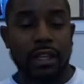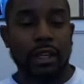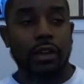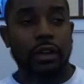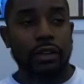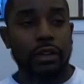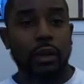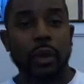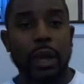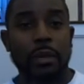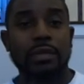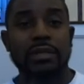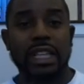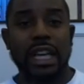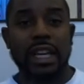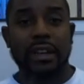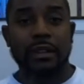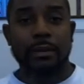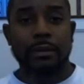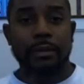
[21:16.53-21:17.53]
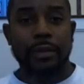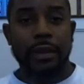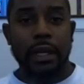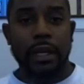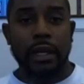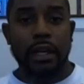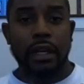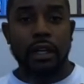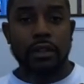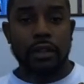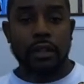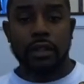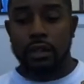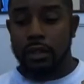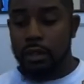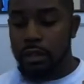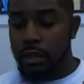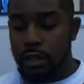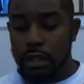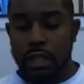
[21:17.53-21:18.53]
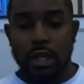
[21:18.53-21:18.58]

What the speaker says: on the website under,